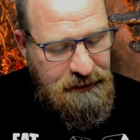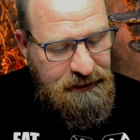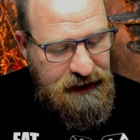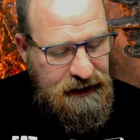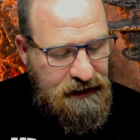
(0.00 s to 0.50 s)

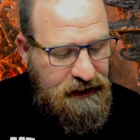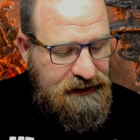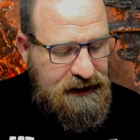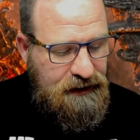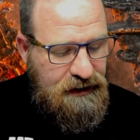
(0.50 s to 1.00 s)
You've
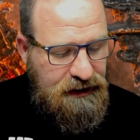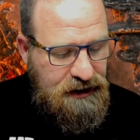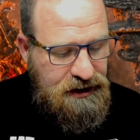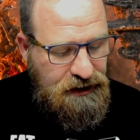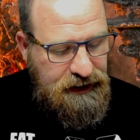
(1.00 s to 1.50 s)
still got the
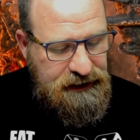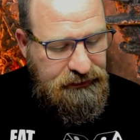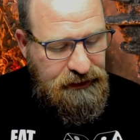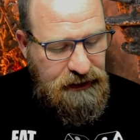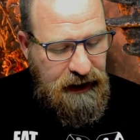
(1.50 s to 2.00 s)
choice,
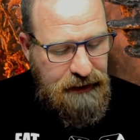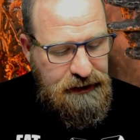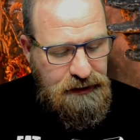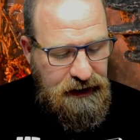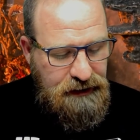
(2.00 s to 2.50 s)
if you like,
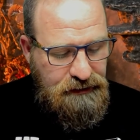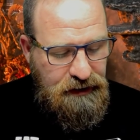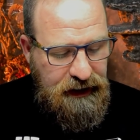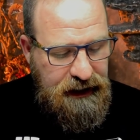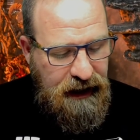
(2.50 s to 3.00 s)
between the
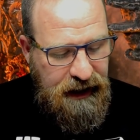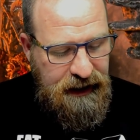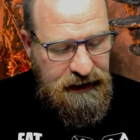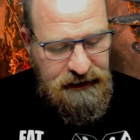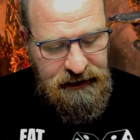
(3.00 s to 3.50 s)
Runic
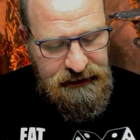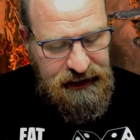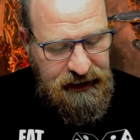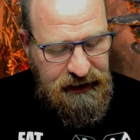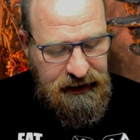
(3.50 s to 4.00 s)
Iron and
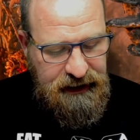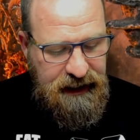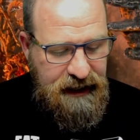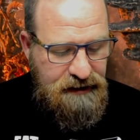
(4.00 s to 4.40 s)
taking the key.